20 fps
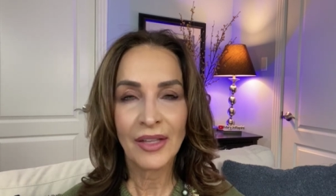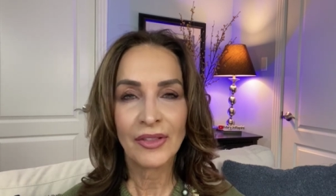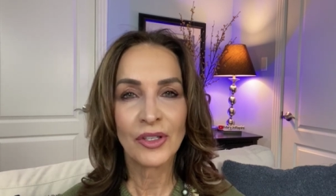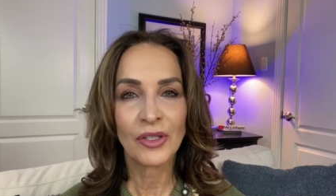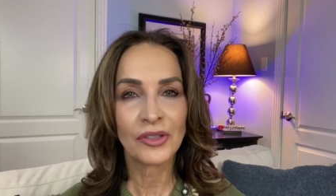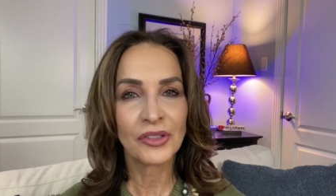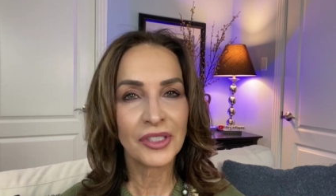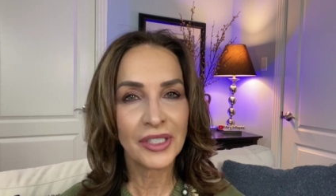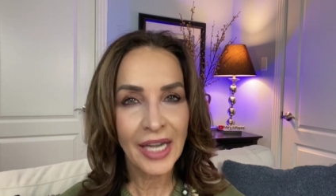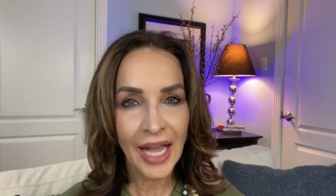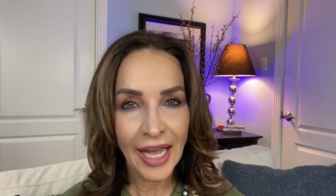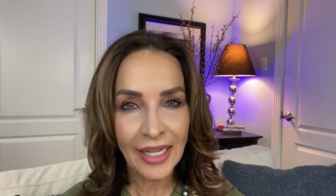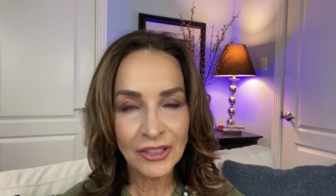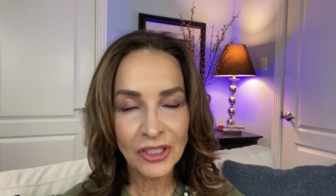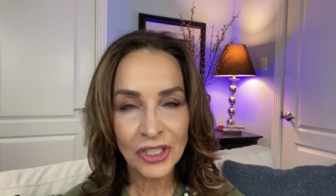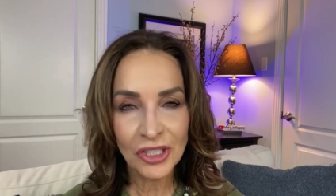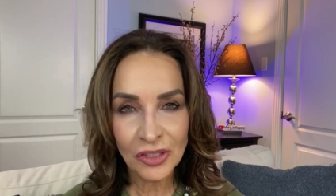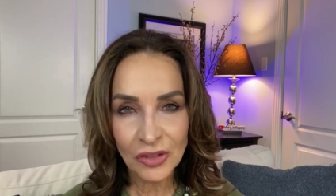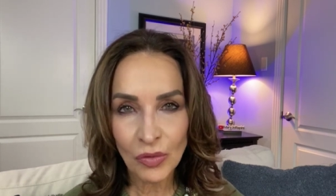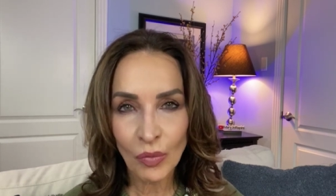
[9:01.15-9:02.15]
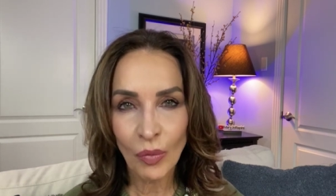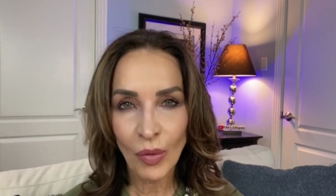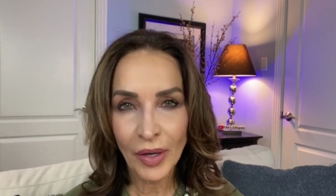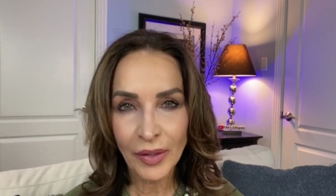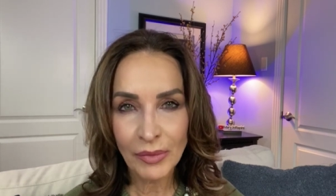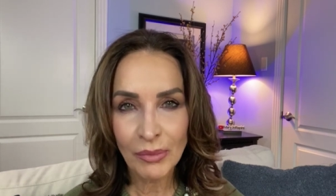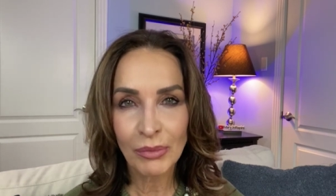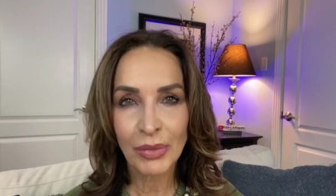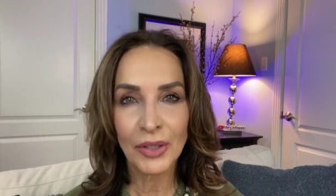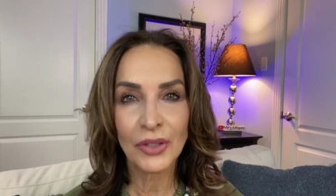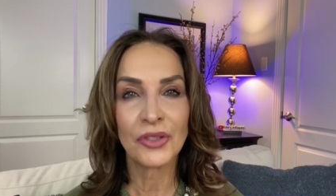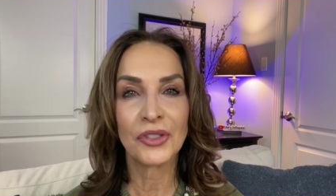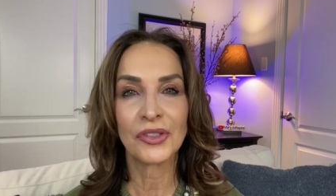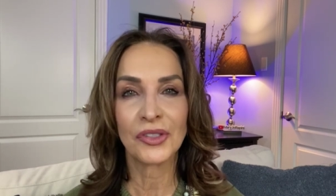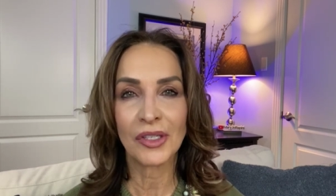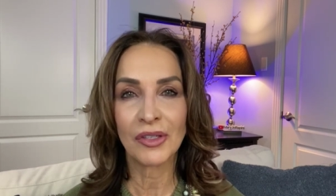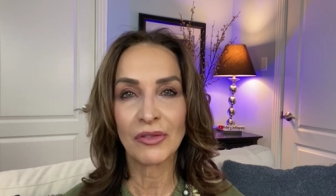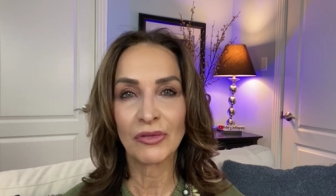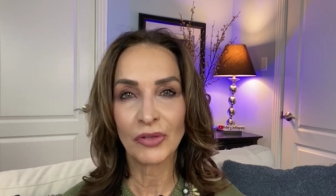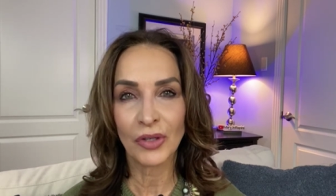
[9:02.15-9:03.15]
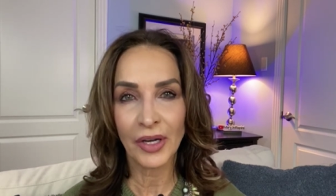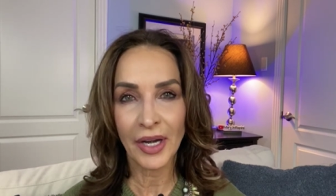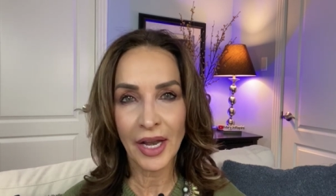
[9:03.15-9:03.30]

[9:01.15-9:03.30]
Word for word: There's not just one person for